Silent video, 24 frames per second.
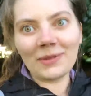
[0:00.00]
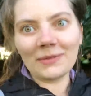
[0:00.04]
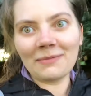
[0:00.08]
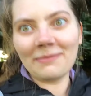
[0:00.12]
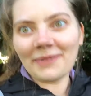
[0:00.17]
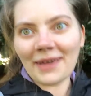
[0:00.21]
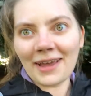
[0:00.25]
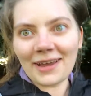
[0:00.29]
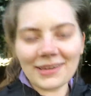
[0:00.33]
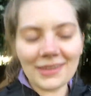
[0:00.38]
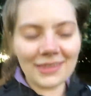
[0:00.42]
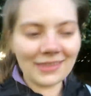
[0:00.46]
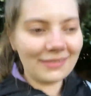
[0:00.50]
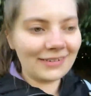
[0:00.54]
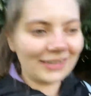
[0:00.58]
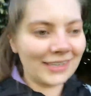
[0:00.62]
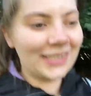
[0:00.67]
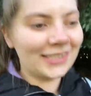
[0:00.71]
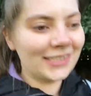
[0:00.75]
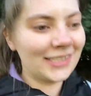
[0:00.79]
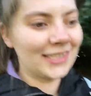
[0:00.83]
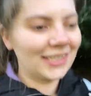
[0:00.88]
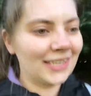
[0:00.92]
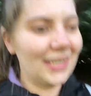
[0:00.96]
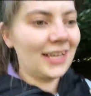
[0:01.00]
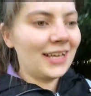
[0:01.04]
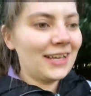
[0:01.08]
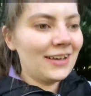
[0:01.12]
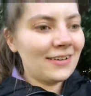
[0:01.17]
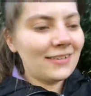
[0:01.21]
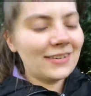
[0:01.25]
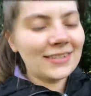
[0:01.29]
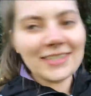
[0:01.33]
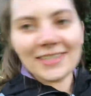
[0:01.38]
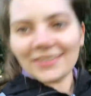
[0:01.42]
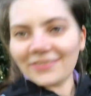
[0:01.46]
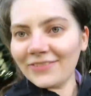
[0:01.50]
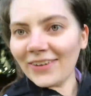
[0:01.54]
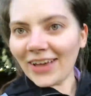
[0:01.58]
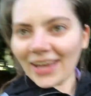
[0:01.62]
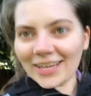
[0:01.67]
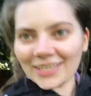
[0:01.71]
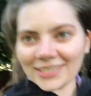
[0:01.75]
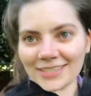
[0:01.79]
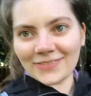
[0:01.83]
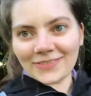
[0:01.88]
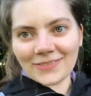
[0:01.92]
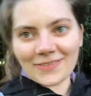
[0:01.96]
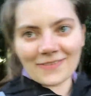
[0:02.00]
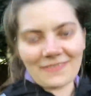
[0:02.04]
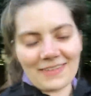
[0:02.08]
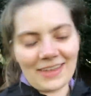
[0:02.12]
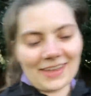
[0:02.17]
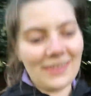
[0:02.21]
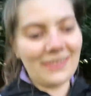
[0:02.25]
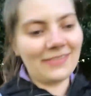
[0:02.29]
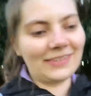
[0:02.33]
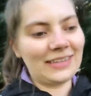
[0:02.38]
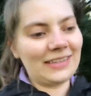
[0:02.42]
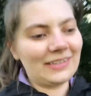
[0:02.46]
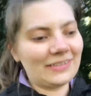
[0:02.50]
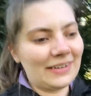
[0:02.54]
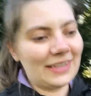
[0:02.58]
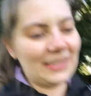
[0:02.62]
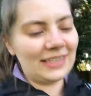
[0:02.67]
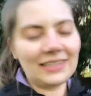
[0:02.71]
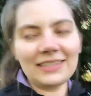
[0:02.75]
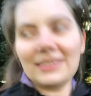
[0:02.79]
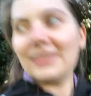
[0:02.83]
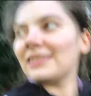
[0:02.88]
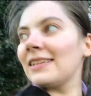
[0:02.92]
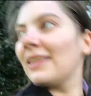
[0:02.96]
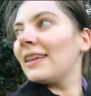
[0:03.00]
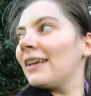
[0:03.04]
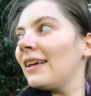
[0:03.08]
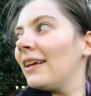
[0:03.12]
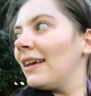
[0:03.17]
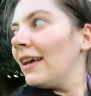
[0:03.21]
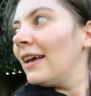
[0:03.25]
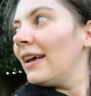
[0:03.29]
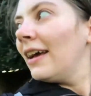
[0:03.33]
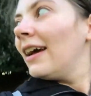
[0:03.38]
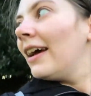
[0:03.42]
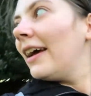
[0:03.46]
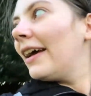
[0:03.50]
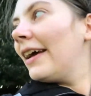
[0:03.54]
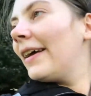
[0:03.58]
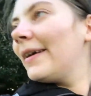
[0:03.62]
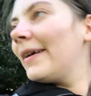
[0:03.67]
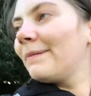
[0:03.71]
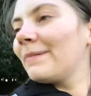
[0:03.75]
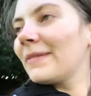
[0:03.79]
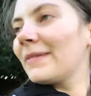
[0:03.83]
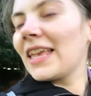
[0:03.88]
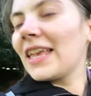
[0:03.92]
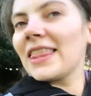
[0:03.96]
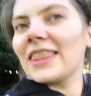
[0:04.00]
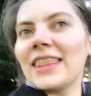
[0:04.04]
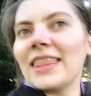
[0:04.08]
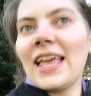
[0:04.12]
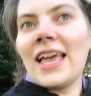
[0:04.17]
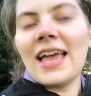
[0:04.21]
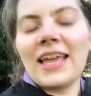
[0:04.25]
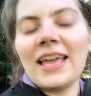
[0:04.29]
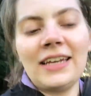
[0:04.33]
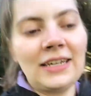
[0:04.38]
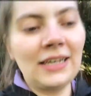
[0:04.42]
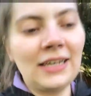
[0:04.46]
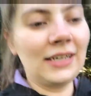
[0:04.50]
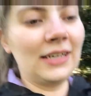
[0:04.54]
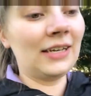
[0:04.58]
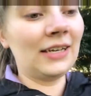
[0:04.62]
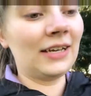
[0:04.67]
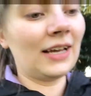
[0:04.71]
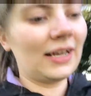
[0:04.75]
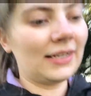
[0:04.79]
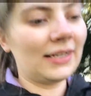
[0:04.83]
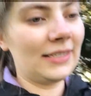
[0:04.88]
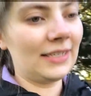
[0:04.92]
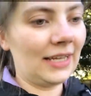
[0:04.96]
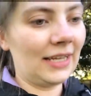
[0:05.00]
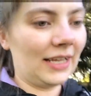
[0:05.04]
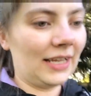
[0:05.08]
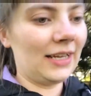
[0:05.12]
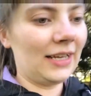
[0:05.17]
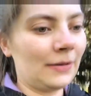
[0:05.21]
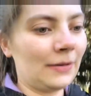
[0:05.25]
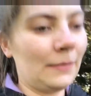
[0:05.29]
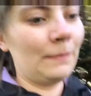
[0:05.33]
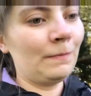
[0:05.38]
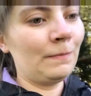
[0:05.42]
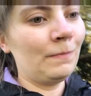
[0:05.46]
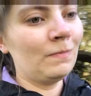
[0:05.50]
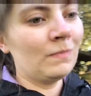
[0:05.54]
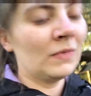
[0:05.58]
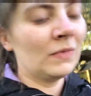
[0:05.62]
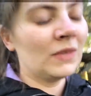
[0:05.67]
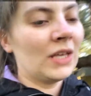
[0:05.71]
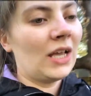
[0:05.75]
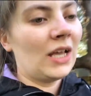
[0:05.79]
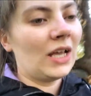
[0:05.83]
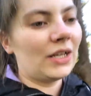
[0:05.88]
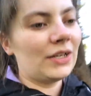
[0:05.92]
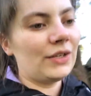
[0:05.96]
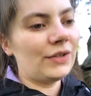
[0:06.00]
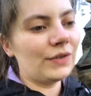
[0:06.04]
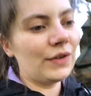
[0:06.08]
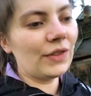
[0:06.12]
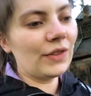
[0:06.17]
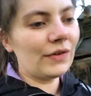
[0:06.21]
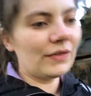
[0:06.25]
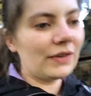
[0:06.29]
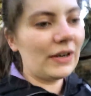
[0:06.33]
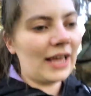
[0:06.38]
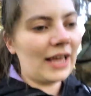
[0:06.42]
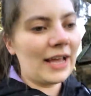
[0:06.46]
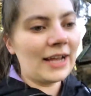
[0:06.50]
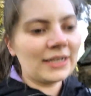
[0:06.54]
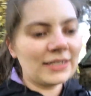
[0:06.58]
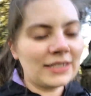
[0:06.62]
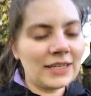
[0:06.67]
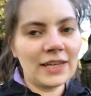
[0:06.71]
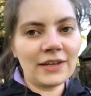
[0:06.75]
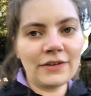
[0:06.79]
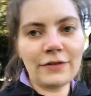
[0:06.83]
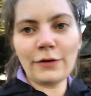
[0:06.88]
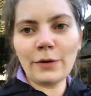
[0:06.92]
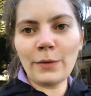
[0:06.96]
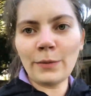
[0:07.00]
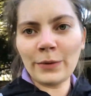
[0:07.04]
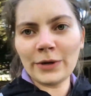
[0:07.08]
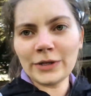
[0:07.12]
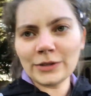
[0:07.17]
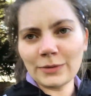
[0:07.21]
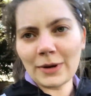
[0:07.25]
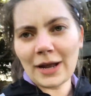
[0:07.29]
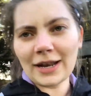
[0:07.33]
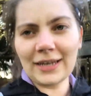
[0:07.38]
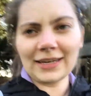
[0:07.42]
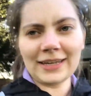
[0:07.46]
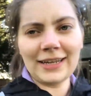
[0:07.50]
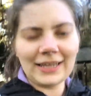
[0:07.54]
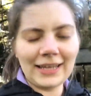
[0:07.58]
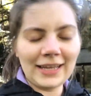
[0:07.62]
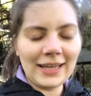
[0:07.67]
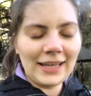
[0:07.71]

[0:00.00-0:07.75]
with them both, which was a first for me with twins. And then I did another elective, which went